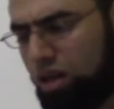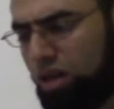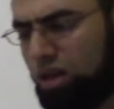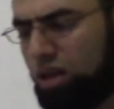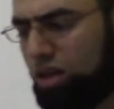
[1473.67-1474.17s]

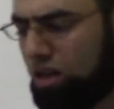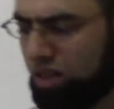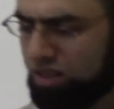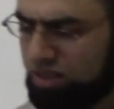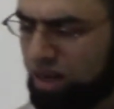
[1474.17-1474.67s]

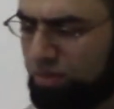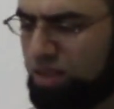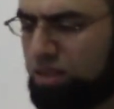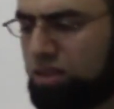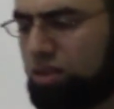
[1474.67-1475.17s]
It is a
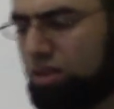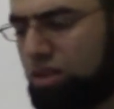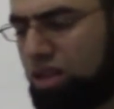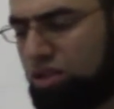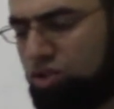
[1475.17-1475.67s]
must
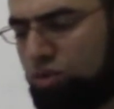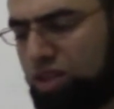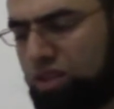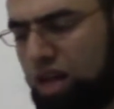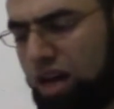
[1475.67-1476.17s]
that you
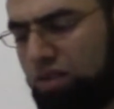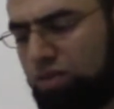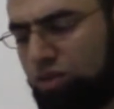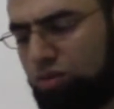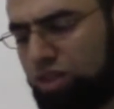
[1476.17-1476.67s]
must
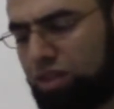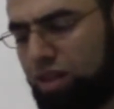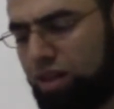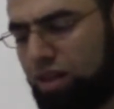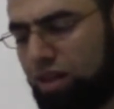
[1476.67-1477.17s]
have. You must
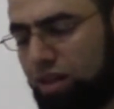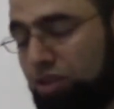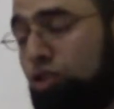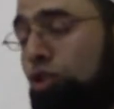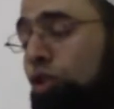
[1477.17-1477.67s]
think.
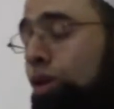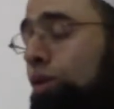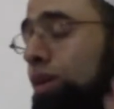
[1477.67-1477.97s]
You know